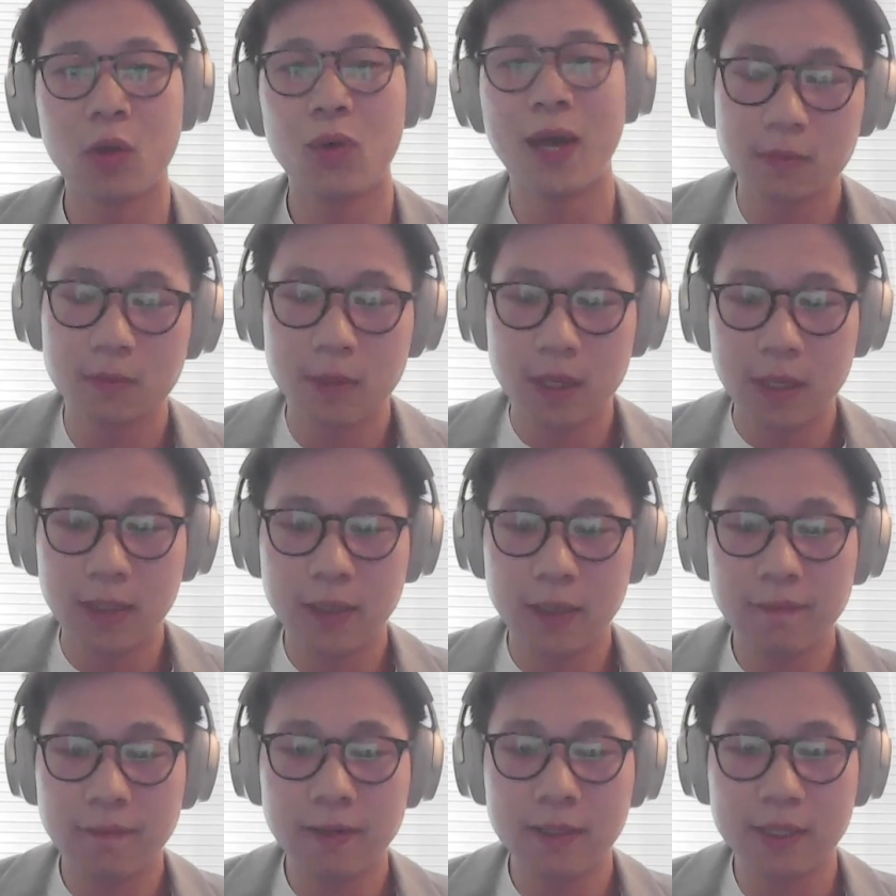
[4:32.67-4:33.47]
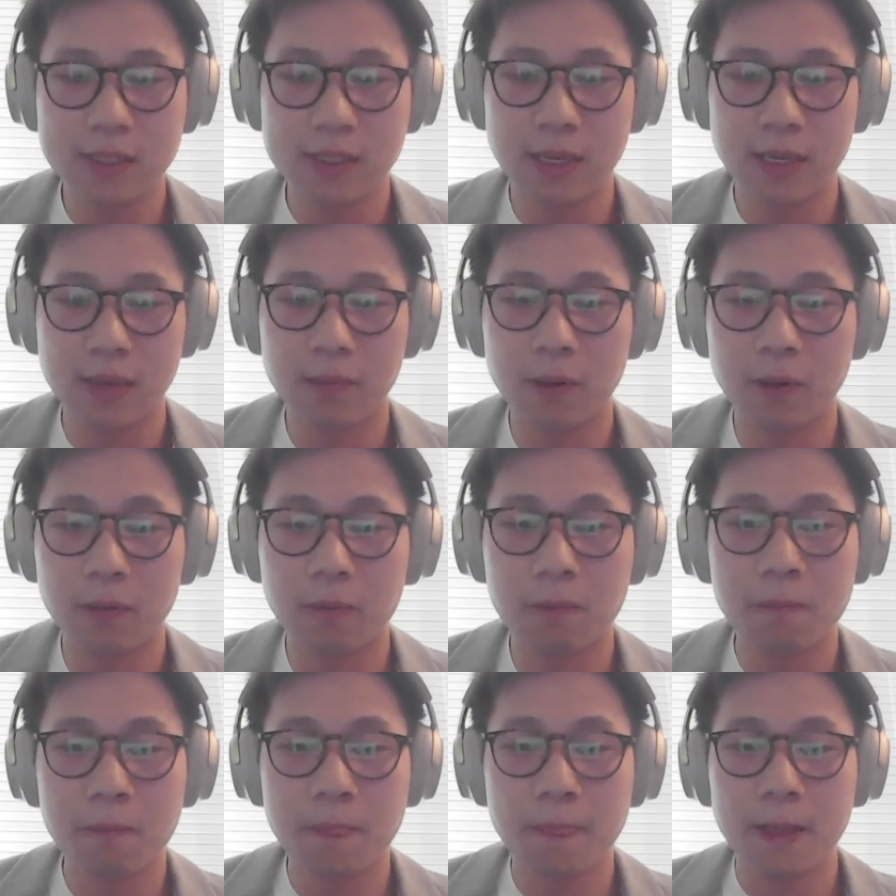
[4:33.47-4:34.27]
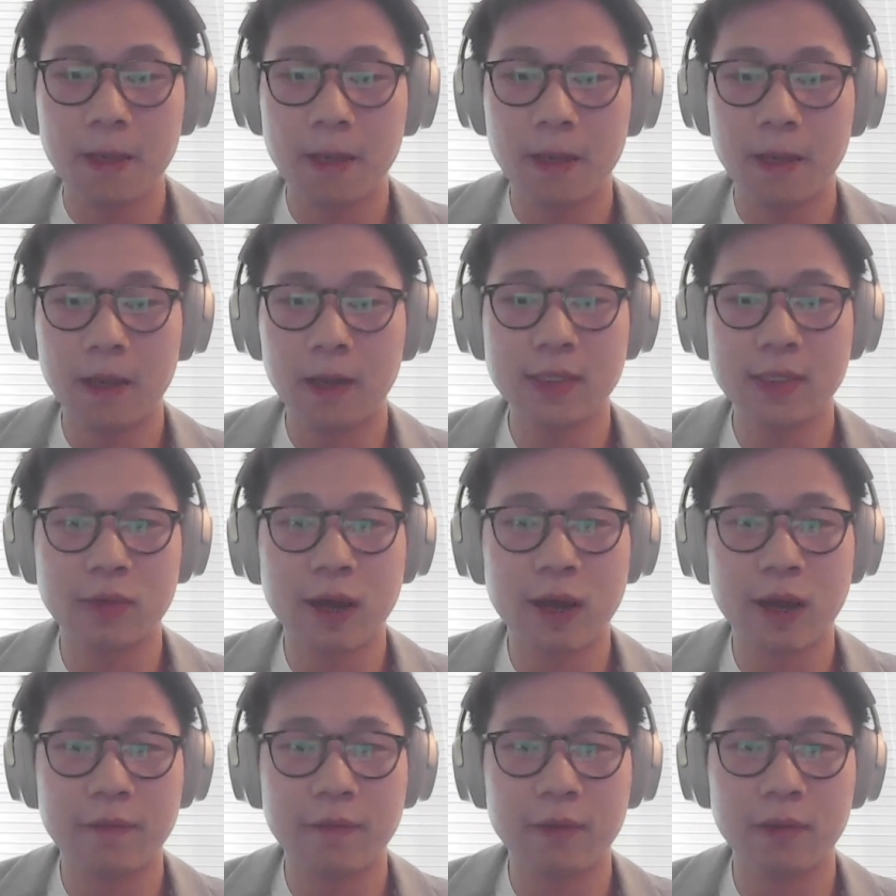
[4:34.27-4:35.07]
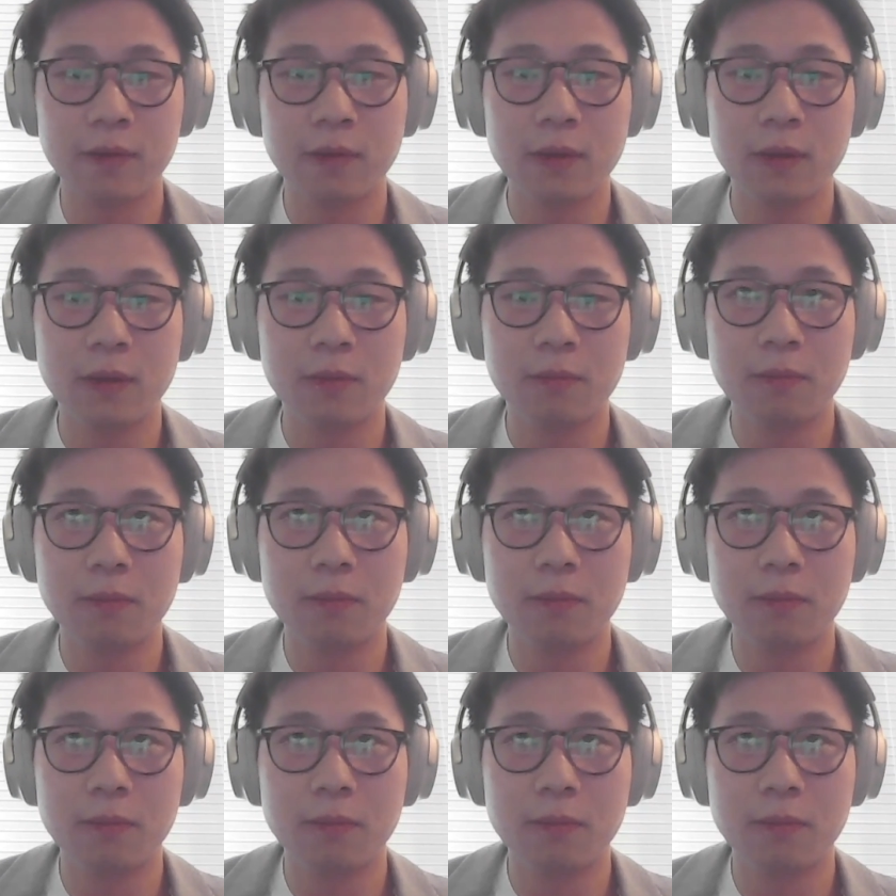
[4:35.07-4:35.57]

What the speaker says: So giving an example, let's say the revenue.